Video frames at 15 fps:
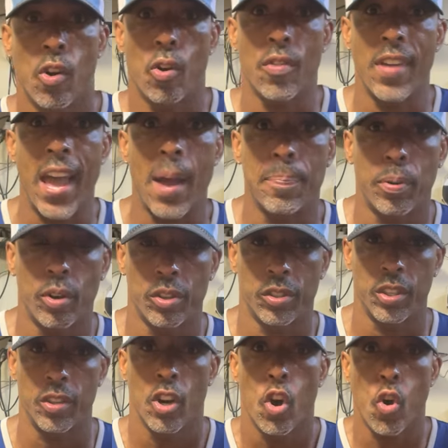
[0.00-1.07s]
or that
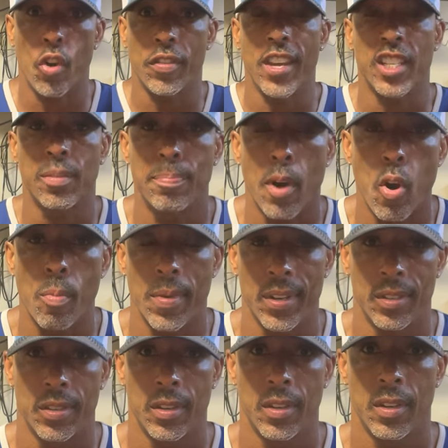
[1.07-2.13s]
person or this
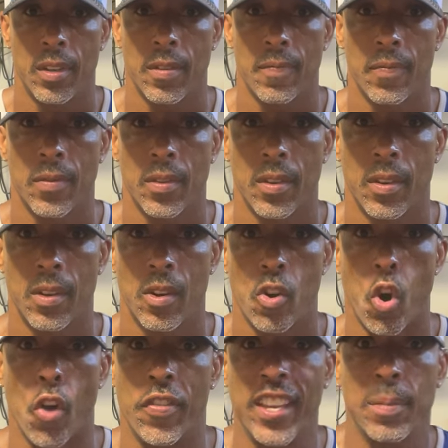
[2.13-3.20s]
moment
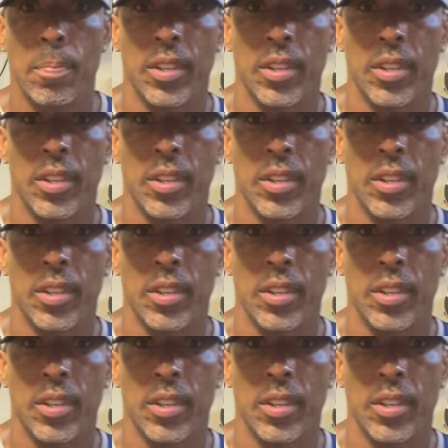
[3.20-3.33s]
or this